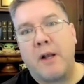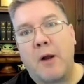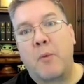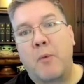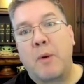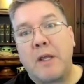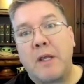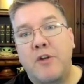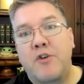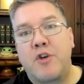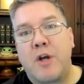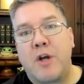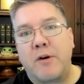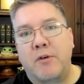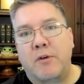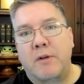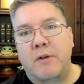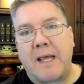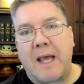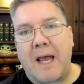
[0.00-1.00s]
we
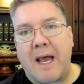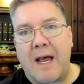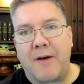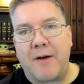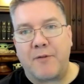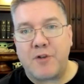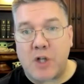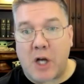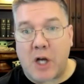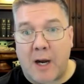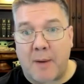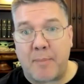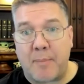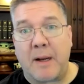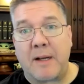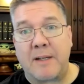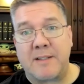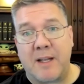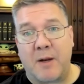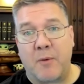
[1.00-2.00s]
generally have
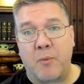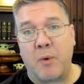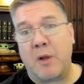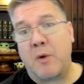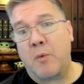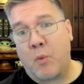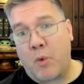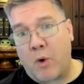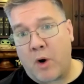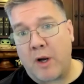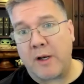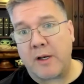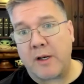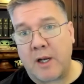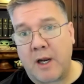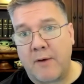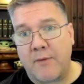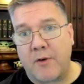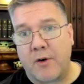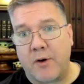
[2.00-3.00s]
topics that we want
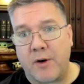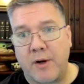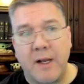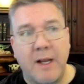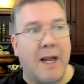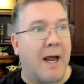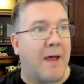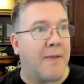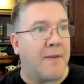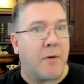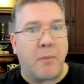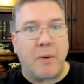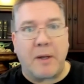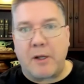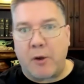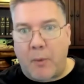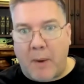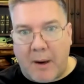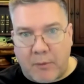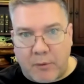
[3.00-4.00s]
covered, and then we
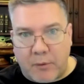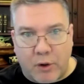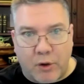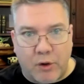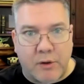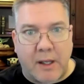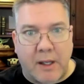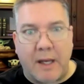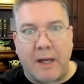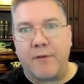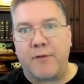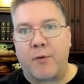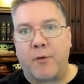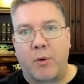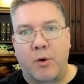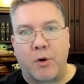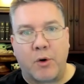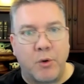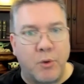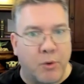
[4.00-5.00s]
go out looking
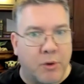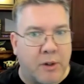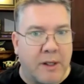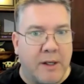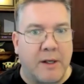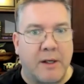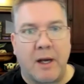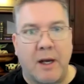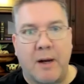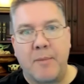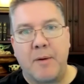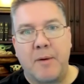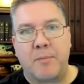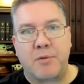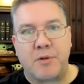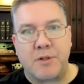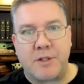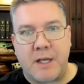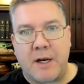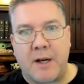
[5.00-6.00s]
for who can come
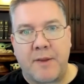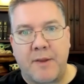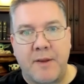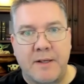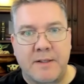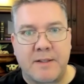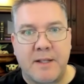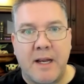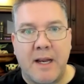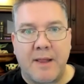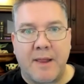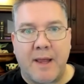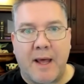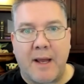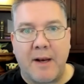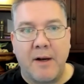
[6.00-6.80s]
and present on this thing